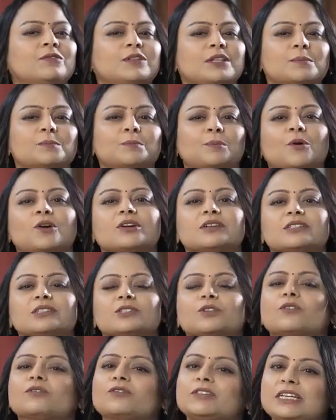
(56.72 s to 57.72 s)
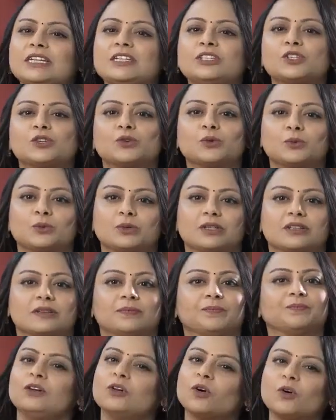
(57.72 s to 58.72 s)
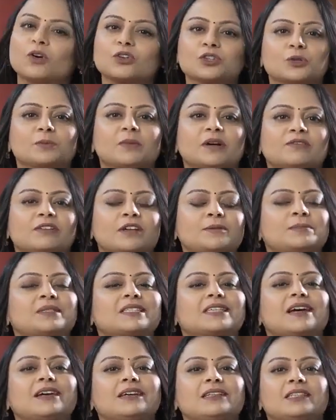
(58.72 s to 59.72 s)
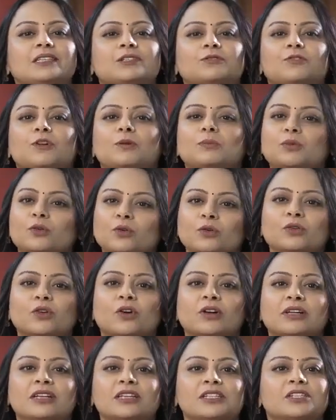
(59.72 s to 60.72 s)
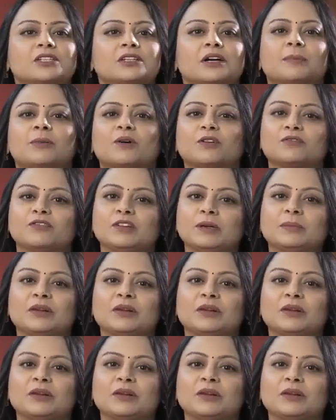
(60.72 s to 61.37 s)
with the importance of each route. Log on to my websites for more knowledge about